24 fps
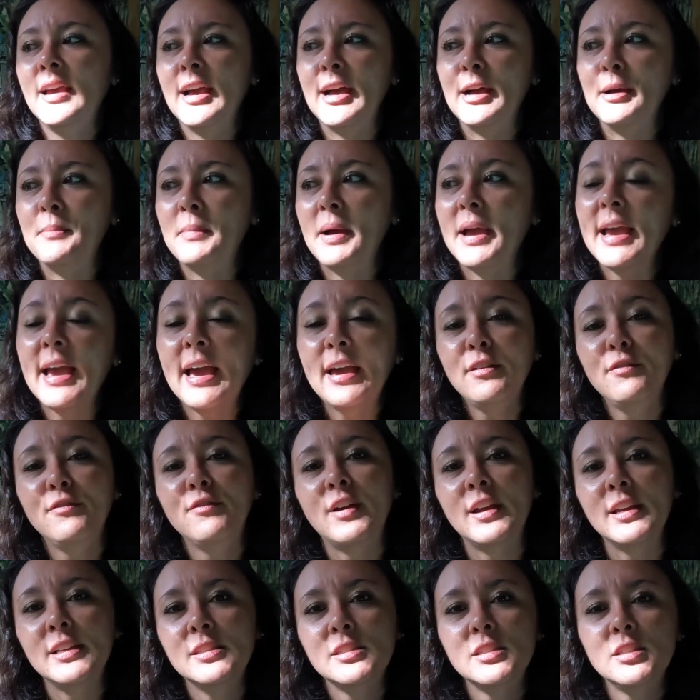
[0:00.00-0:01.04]
I had
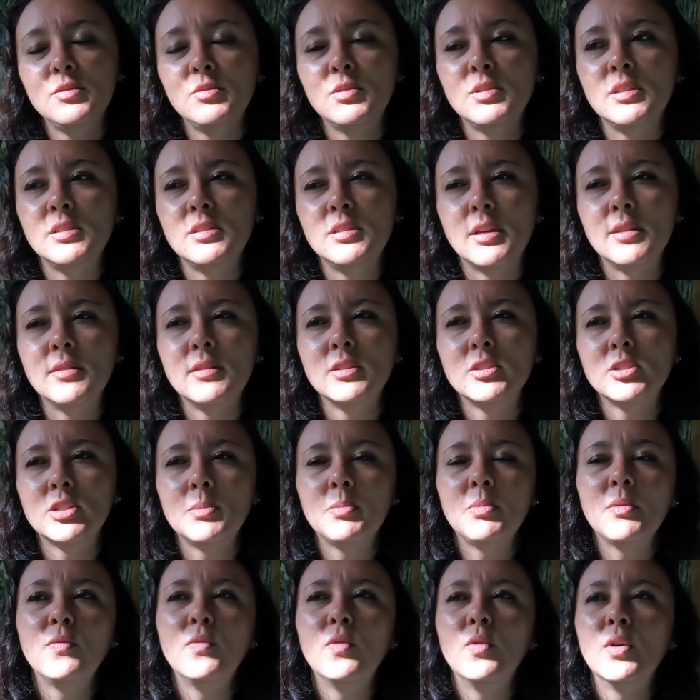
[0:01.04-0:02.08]
friends who had done this trip
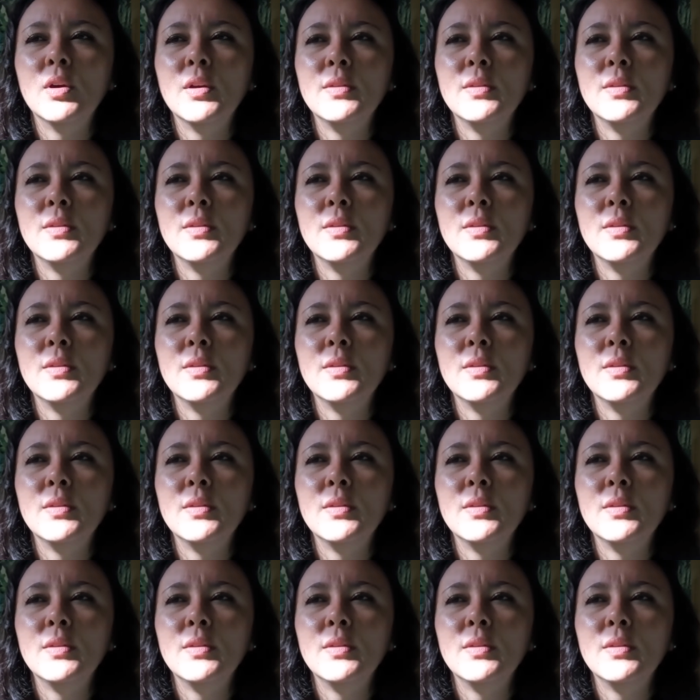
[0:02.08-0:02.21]
before,